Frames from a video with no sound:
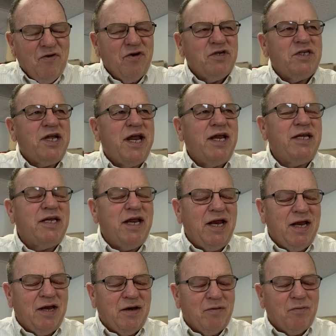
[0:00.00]
Verse
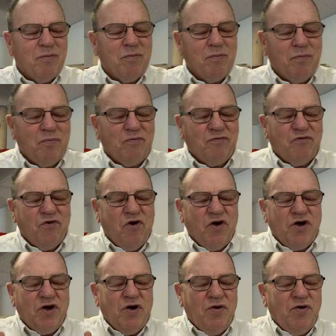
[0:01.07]
18,
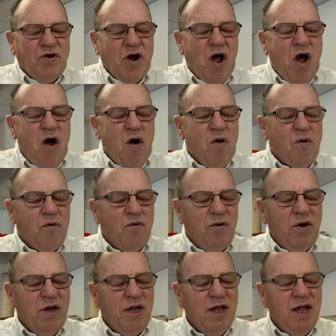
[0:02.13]
for you
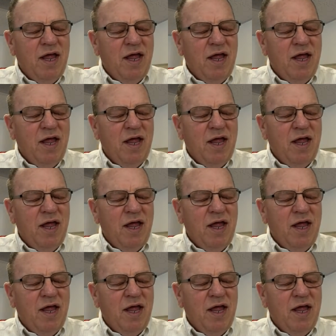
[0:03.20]
know